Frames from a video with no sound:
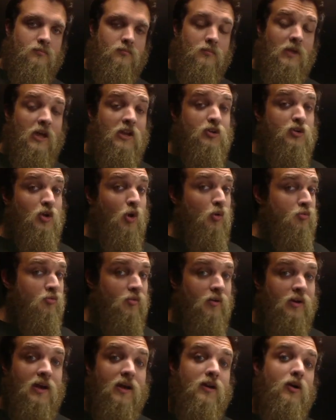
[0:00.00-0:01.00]
And don't
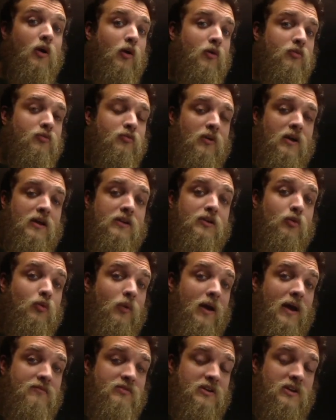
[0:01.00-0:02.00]
forget our friend
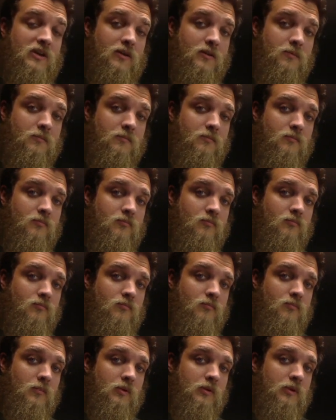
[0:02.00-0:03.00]
gravity.
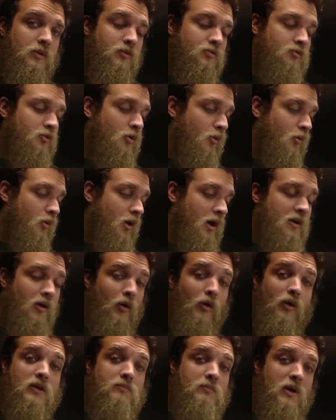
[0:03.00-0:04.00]
So I
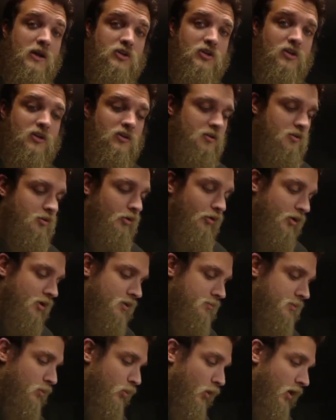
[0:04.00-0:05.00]
already mentioned you're going to
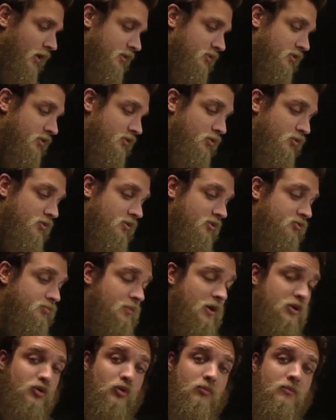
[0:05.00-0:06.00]
be wanting to do these
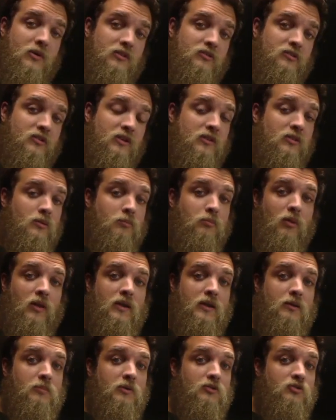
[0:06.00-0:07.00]
measurements in the
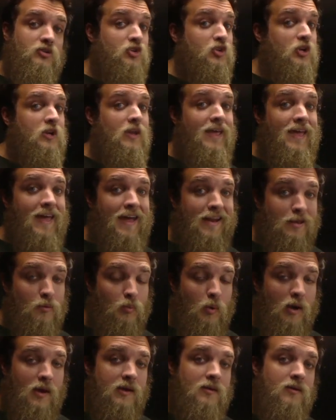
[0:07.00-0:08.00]
playing position
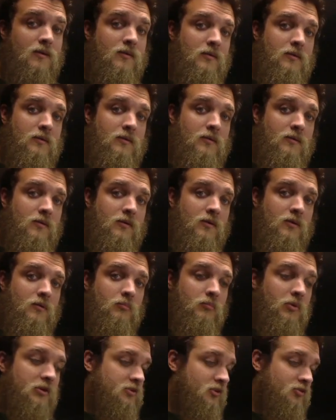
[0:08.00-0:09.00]
anyway,
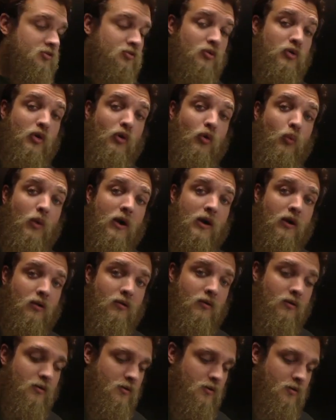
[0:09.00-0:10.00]
but just so you're
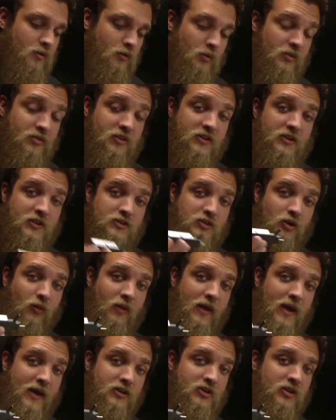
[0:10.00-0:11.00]
aware, with the digital
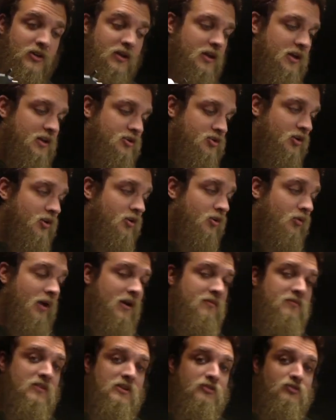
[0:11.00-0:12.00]
action gauge,
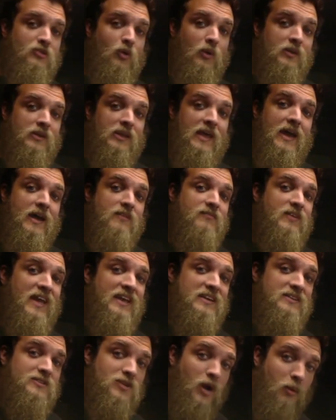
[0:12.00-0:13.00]
gravity is going to have
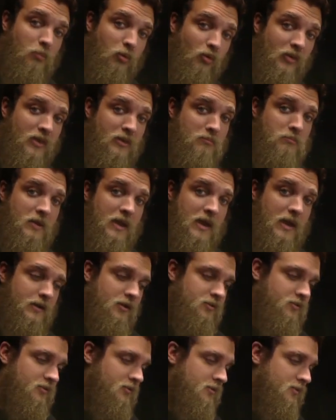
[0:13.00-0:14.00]
a double
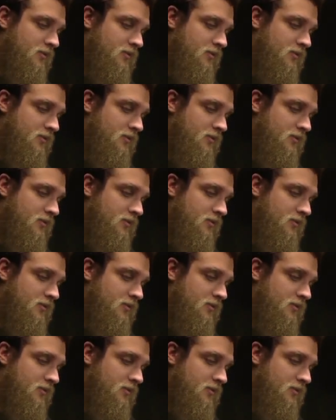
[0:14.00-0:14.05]
impact.